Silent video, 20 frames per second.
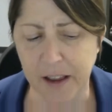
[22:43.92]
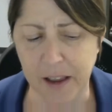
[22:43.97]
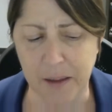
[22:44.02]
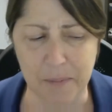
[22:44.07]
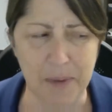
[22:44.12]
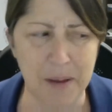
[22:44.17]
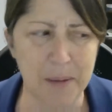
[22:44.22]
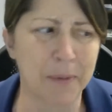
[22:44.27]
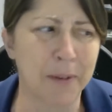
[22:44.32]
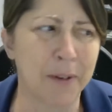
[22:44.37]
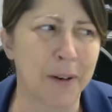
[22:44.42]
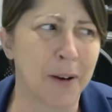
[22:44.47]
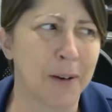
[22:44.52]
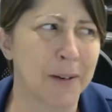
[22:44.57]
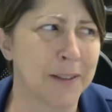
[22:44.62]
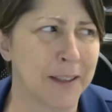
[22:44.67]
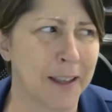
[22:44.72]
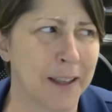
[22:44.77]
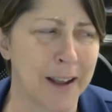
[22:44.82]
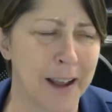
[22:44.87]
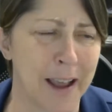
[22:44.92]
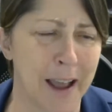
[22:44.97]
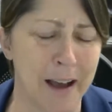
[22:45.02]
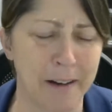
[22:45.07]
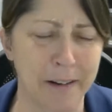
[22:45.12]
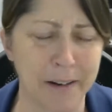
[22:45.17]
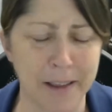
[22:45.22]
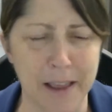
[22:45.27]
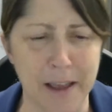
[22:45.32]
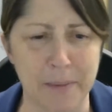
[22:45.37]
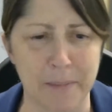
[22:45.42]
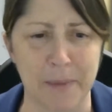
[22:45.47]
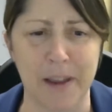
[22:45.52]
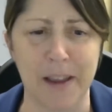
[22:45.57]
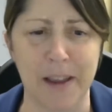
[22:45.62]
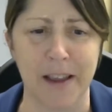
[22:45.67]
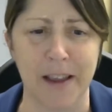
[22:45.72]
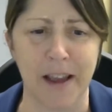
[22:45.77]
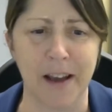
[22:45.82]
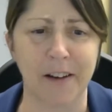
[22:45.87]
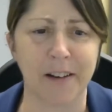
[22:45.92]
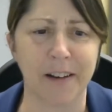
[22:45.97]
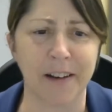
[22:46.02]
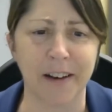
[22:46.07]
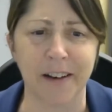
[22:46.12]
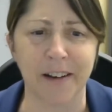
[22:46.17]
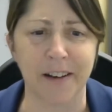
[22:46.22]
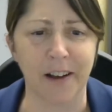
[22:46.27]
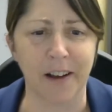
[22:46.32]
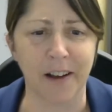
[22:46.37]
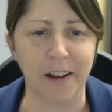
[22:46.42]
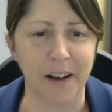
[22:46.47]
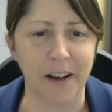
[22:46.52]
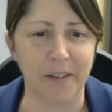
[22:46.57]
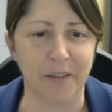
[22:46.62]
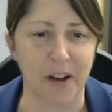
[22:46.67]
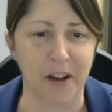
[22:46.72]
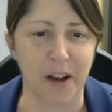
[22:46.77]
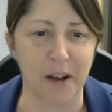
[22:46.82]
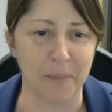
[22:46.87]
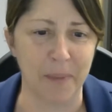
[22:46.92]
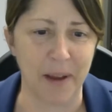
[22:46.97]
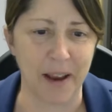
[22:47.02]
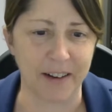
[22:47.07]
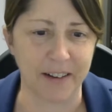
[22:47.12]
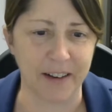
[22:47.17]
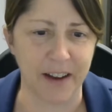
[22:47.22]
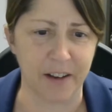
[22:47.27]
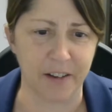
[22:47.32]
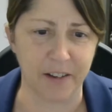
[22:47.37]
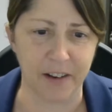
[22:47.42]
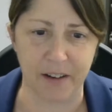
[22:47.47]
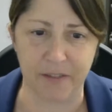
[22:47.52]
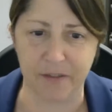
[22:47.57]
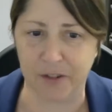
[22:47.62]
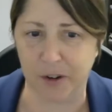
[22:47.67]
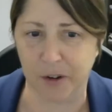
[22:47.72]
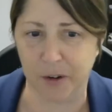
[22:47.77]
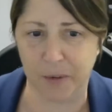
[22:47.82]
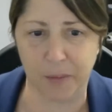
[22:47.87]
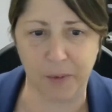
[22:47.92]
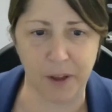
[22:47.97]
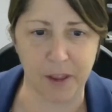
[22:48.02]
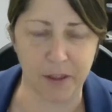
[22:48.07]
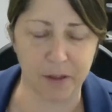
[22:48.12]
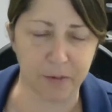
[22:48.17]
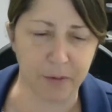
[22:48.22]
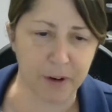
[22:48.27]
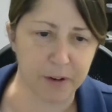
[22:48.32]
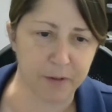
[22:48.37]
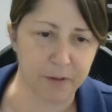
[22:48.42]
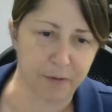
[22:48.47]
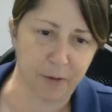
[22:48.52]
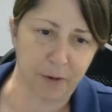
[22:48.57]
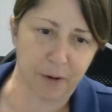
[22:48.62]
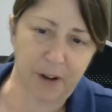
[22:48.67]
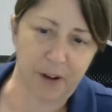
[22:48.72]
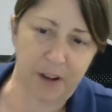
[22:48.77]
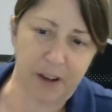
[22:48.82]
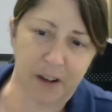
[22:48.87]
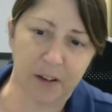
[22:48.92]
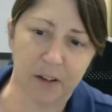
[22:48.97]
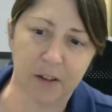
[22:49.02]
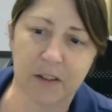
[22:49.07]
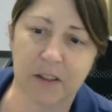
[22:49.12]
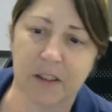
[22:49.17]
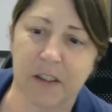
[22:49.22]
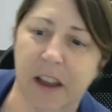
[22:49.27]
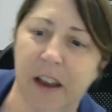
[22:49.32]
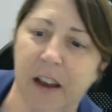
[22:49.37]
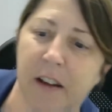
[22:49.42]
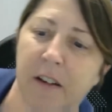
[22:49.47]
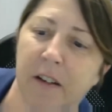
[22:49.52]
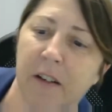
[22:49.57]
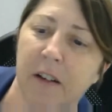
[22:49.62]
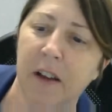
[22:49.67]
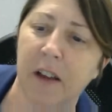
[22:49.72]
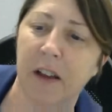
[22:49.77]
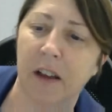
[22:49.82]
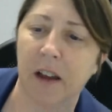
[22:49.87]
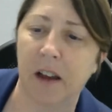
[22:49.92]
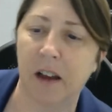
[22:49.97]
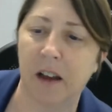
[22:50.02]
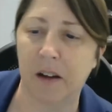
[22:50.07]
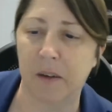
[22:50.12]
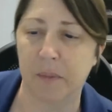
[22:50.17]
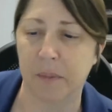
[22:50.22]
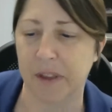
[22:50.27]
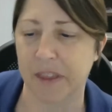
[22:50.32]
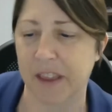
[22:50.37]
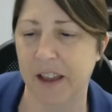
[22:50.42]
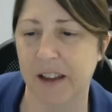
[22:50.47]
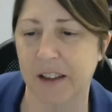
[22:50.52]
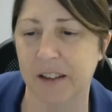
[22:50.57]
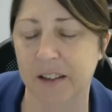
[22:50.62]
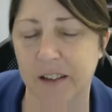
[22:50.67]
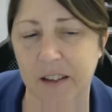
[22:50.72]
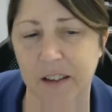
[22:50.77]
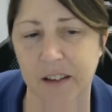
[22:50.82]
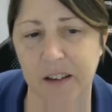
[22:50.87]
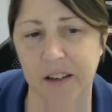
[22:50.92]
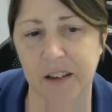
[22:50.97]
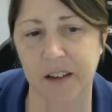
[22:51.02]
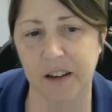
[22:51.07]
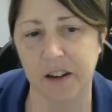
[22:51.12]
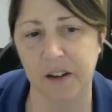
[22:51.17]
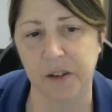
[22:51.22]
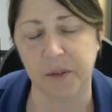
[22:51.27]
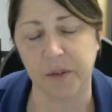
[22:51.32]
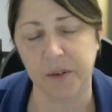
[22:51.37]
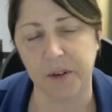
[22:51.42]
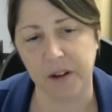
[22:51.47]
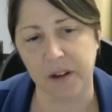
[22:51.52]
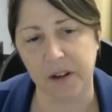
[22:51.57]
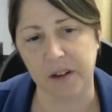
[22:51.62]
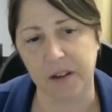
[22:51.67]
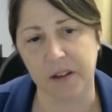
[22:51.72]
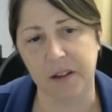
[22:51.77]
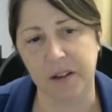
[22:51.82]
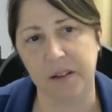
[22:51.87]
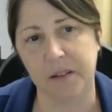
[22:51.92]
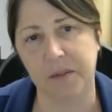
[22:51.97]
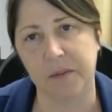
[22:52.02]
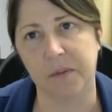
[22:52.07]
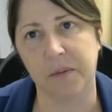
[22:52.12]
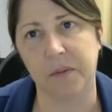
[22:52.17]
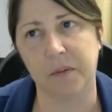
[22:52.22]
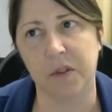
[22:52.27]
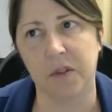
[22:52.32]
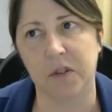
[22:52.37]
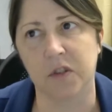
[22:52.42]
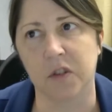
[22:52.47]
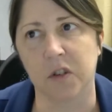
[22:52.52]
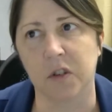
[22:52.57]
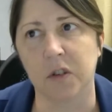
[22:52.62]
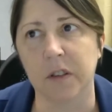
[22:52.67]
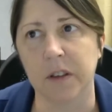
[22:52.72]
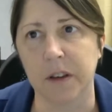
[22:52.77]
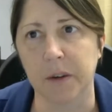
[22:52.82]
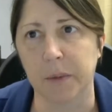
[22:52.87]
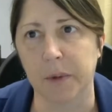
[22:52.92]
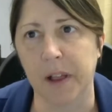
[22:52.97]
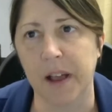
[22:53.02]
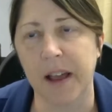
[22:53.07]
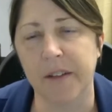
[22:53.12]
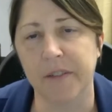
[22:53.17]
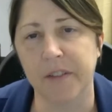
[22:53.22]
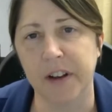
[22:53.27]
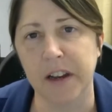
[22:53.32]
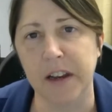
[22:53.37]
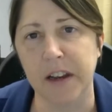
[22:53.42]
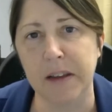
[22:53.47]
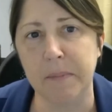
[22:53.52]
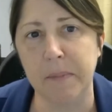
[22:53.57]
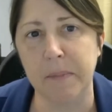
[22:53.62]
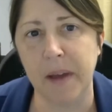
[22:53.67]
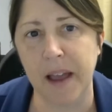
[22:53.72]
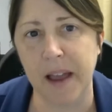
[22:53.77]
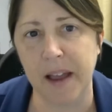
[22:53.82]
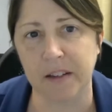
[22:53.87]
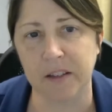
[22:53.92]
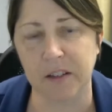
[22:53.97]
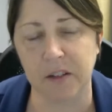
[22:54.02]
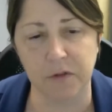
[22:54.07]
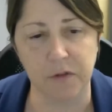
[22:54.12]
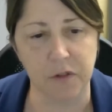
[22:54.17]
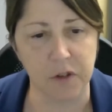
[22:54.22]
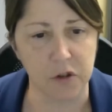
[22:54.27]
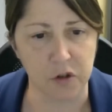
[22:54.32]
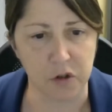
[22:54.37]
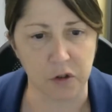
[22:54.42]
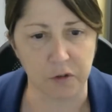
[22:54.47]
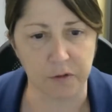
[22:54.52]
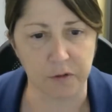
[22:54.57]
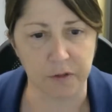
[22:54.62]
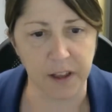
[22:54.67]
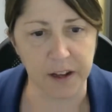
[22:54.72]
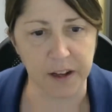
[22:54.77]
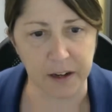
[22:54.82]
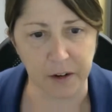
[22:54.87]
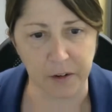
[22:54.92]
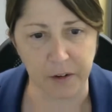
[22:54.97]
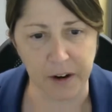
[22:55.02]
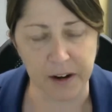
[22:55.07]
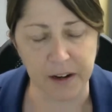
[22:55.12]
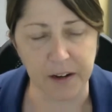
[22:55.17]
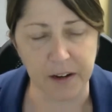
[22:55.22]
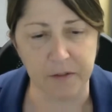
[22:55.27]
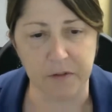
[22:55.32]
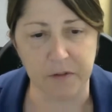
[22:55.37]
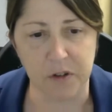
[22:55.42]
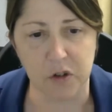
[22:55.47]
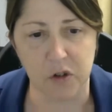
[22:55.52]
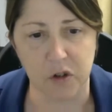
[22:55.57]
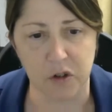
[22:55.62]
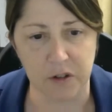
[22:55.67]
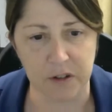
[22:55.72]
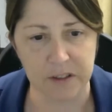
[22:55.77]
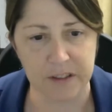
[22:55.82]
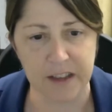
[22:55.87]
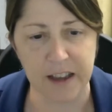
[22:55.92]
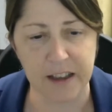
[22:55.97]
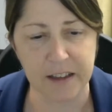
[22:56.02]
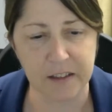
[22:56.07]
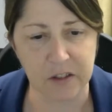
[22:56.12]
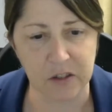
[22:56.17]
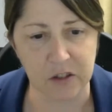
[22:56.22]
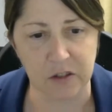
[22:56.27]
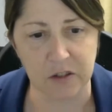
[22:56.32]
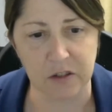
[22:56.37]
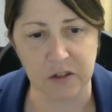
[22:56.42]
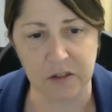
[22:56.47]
And people are always like, how can that be? How could it not have gone back down after, what, 3 or 4 years now? But that, you know, certainly will have an impact on future flooding, right, and future disasters.